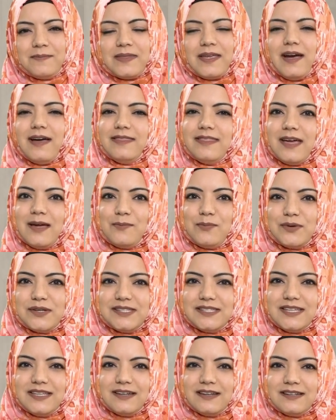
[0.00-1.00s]
and then
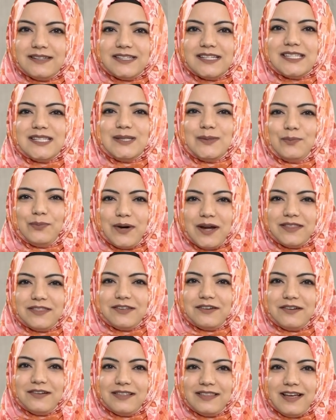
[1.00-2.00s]
proceeded to spread
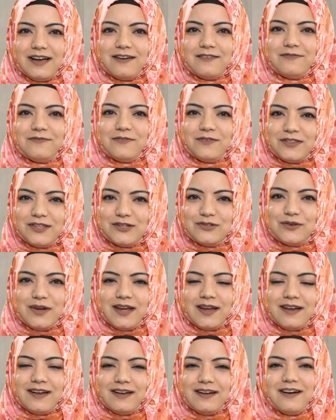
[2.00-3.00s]
their love for the
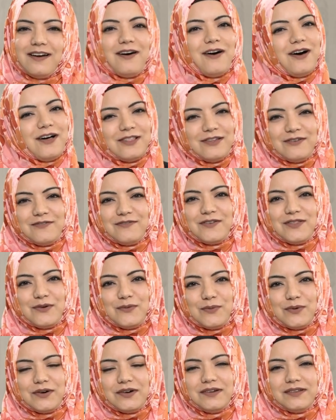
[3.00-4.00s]
drink all over the
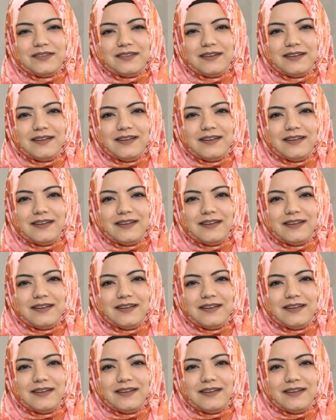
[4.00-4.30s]
world.